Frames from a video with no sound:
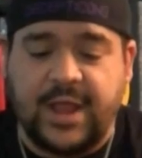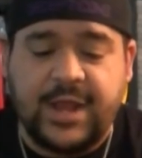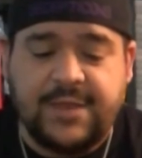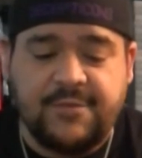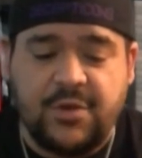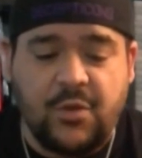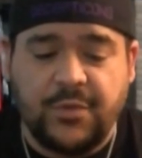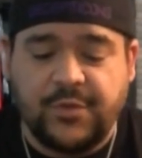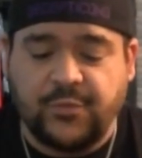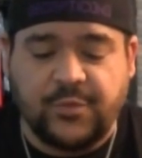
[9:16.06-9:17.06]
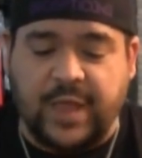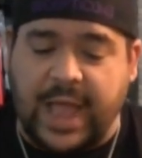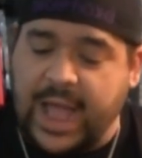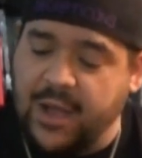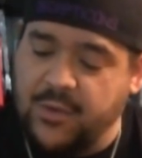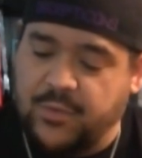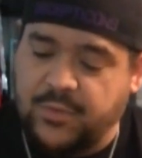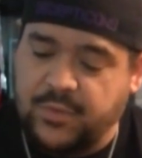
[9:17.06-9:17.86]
I didn't even know this was out.